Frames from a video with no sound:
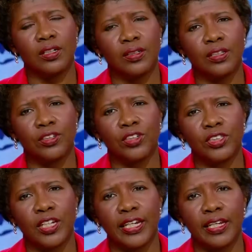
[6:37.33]
uh, that there
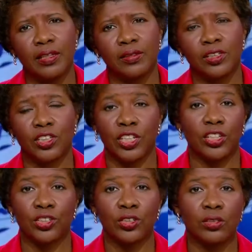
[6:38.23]
is a
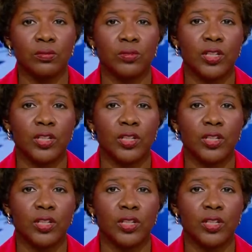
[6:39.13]
successor,